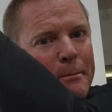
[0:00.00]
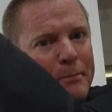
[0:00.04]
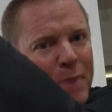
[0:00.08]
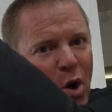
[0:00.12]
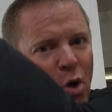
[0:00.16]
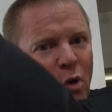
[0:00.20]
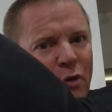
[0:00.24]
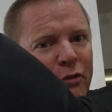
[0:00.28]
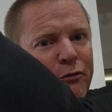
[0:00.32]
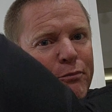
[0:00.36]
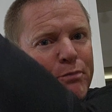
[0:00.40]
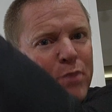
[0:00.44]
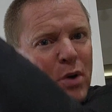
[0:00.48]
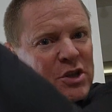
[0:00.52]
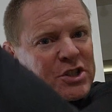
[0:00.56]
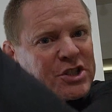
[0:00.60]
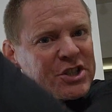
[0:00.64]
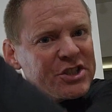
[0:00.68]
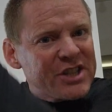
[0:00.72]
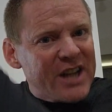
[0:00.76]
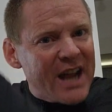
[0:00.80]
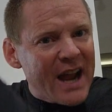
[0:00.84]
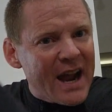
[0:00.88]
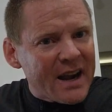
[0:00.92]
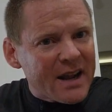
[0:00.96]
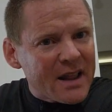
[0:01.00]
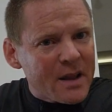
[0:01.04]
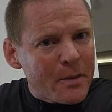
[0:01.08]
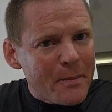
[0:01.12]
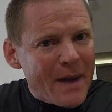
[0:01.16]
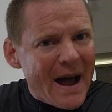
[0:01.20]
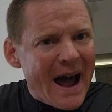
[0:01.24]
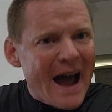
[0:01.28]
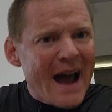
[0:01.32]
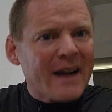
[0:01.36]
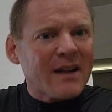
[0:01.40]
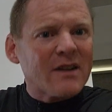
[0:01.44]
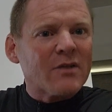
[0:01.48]
poof, pushes down in the
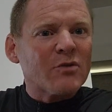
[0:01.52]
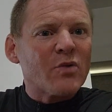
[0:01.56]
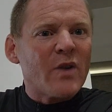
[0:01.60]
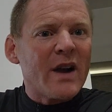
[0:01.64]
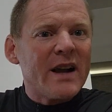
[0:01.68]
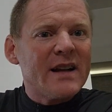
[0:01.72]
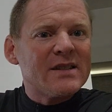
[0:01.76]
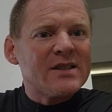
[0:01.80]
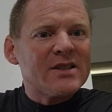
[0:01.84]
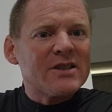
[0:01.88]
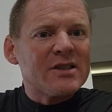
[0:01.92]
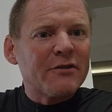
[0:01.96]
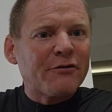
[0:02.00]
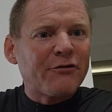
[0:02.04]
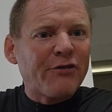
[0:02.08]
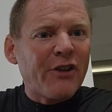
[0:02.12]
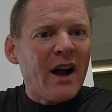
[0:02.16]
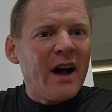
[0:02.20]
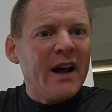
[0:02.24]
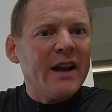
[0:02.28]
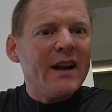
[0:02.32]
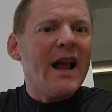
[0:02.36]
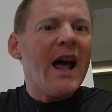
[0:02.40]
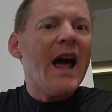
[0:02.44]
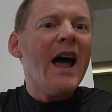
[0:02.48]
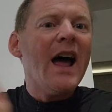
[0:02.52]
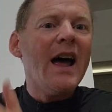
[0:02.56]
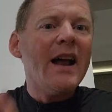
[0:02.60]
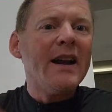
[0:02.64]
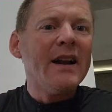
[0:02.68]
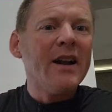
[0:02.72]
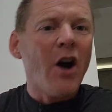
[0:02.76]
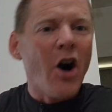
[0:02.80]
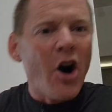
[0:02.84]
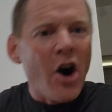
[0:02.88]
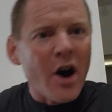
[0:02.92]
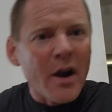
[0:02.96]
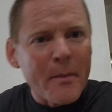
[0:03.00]
back, raises the front, and
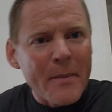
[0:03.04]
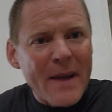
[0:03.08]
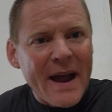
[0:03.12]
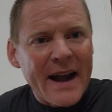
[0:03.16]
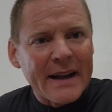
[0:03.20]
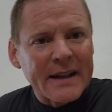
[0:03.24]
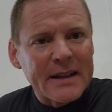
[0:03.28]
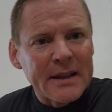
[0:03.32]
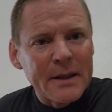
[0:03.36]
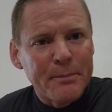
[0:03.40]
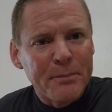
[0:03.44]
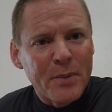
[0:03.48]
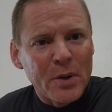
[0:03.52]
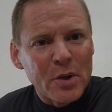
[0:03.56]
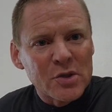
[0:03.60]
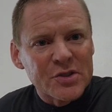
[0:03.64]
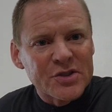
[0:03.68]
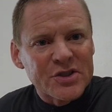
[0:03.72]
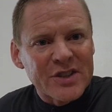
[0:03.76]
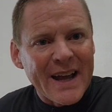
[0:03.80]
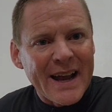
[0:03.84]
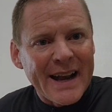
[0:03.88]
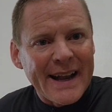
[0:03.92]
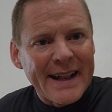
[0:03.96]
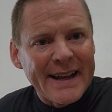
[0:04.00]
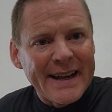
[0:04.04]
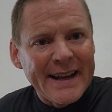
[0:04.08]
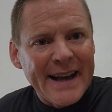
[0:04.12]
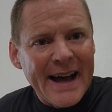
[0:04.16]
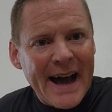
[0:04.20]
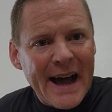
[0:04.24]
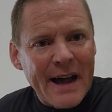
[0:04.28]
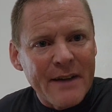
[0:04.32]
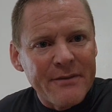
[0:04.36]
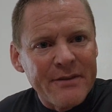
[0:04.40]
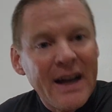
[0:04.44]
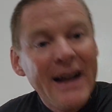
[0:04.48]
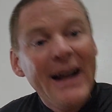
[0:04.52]
it automatically pulls out of the
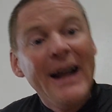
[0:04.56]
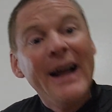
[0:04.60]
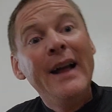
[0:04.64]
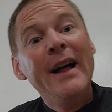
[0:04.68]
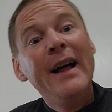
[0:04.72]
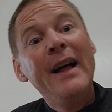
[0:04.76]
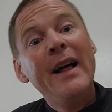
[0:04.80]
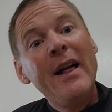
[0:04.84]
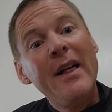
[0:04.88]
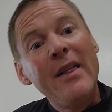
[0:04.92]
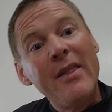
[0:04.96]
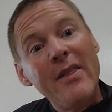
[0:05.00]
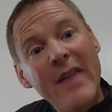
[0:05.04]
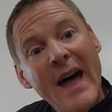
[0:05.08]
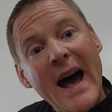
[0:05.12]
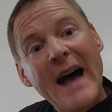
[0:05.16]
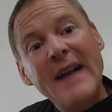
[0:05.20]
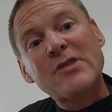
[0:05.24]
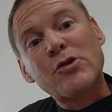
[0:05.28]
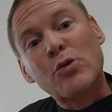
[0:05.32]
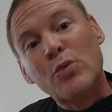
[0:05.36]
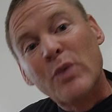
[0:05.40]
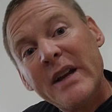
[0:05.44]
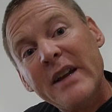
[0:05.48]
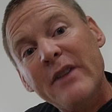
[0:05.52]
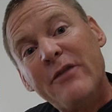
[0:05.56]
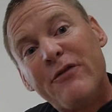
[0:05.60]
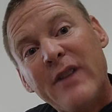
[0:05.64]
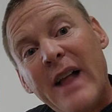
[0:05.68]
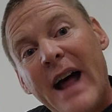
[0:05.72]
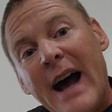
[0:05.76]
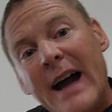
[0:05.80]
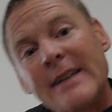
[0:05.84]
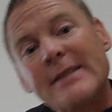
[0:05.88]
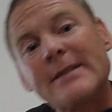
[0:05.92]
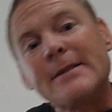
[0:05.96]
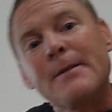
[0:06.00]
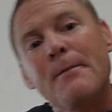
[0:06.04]
dive. That's
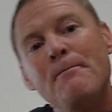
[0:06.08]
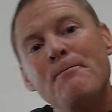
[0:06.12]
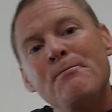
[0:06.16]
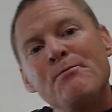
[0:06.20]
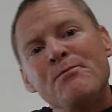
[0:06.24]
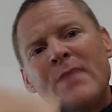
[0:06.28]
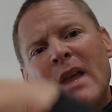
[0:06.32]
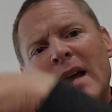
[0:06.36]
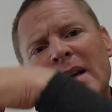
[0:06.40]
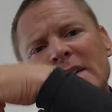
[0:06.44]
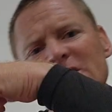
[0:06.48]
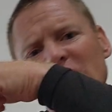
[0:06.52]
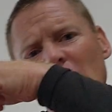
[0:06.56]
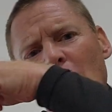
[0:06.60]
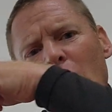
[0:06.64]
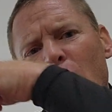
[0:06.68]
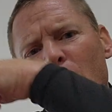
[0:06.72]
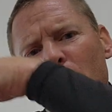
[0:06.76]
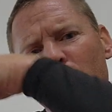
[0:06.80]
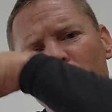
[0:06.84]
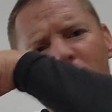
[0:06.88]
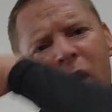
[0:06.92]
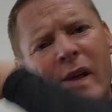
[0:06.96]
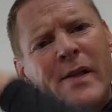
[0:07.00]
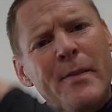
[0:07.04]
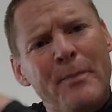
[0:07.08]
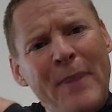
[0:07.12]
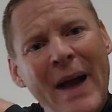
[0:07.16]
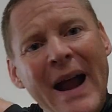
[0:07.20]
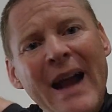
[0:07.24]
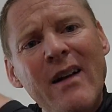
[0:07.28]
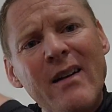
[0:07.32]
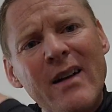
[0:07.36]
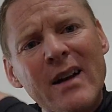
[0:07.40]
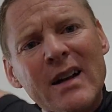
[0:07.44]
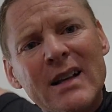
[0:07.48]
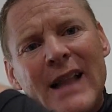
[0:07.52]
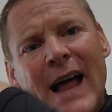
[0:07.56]
reflex. So with
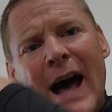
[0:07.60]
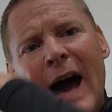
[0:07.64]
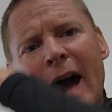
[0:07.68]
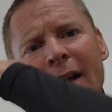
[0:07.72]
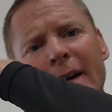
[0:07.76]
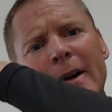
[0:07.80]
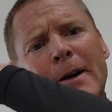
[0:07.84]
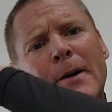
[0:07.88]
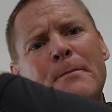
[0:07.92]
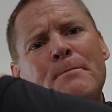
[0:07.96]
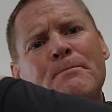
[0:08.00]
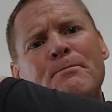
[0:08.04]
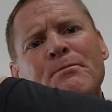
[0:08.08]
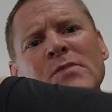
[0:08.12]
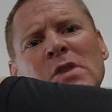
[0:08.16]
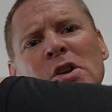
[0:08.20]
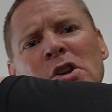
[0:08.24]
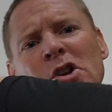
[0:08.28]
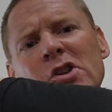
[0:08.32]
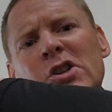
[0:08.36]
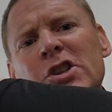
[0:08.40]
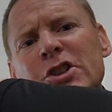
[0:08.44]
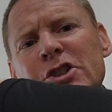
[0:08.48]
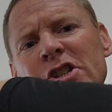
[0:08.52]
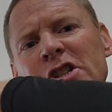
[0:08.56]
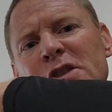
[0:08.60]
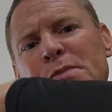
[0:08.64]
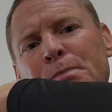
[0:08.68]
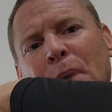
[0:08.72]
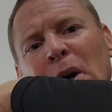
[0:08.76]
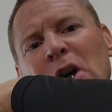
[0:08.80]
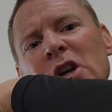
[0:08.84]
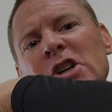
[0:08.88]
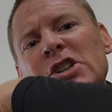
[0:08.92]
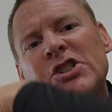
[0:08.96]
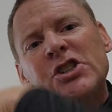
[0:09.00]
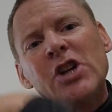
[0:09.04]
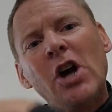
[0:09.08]
paraglider, you can just
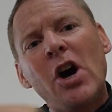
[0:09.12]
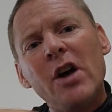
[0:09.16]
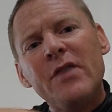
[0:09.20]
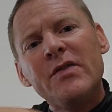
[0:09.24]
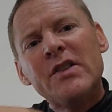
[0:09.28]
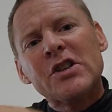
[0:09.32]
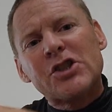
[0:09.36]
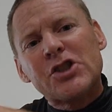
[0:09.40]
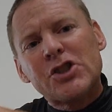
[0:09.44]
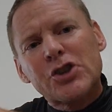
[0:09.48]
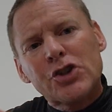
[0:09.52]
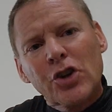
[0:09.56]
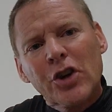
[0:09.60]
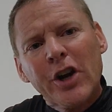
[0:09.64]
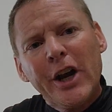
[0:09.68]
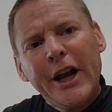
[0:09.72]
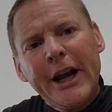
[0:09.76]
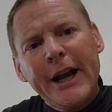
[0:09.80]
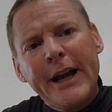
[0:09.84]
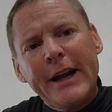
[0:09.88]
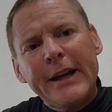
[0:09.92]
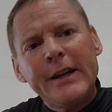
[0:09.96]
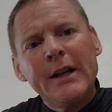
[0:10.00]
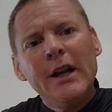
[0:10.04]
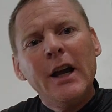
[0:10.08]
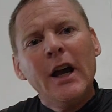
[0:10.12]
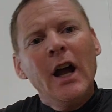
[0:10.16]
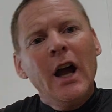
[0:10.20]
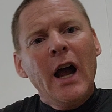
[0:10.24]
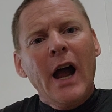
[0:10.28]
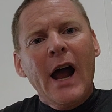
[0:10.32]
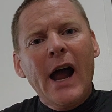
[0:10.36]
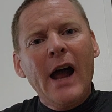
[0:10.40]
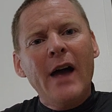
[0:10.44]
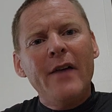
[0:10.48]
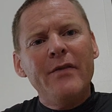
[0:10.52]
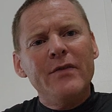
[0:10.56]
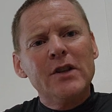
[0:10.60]
push on the string,
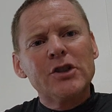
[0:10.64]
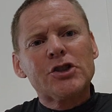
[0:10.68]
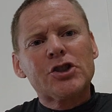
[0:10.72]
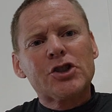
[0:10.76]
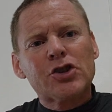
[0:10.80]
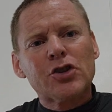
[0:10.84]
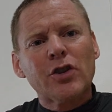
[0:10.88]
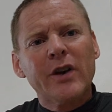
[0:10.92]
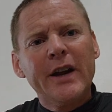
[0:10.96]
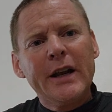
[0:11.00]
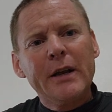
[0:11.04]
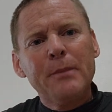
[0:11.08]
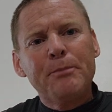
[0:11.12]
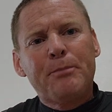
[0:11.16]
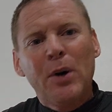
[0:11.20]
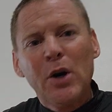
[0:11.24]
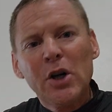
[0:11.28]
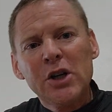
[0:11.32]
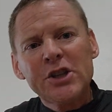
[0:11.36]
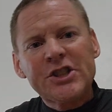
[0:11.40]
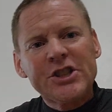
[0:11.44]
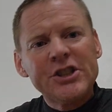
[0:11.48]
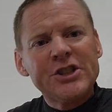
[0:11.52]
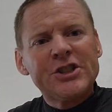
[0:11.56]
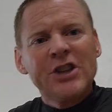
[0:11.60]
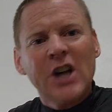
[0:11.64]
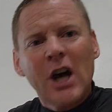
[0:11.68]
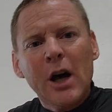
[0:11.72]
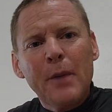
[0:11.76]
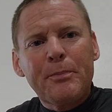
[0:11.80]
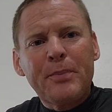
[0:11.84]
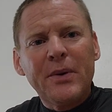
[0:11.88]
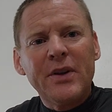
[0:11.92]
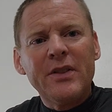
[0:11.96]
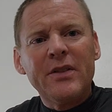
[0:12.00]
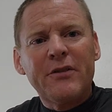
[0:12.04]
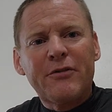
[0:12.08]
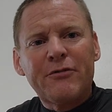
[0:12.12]
and the string pushes
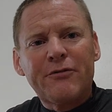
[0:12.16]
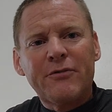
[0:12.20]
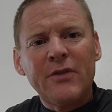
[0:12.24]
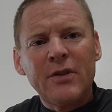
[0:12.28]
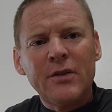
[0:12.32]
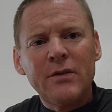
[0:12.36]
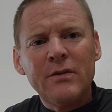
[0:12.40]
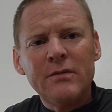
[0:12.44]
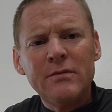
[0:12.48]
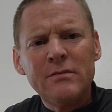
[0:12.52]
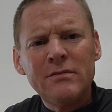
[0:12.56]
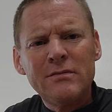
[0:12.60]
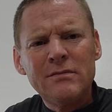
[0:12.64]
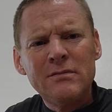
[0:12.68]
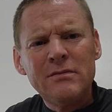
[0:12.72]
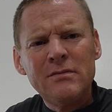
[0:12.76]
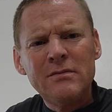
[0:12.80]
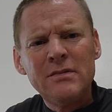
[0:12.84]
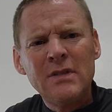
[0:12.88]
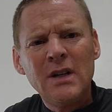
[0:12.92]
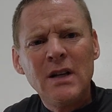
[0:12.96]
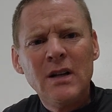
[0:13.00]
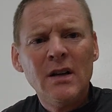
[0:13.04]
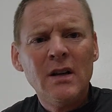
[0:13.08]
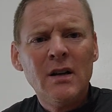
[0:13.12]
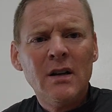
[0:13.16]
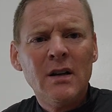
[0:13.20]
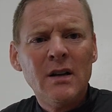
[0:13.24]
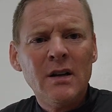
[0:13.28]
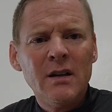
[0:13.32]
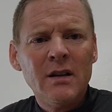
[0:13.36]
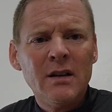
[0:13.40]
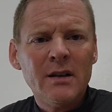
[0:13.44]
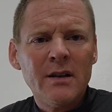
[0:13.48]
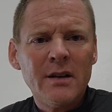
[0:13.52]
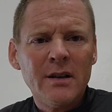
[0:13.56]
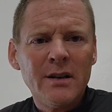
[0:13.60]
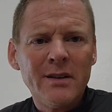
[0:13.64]
up on
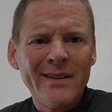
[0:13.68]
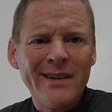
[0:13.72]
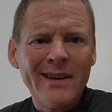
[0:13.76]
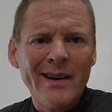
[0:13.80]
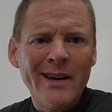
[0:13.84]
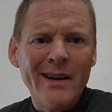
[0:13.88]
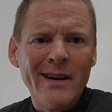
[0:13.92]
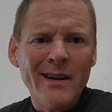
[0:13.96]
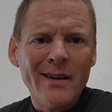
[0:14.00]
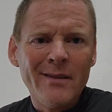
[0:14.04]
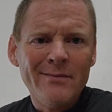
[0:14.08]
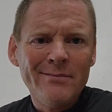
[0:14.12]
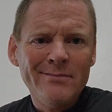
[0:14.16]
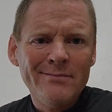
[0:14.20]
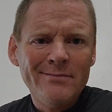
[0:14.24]
the... Oh yeah,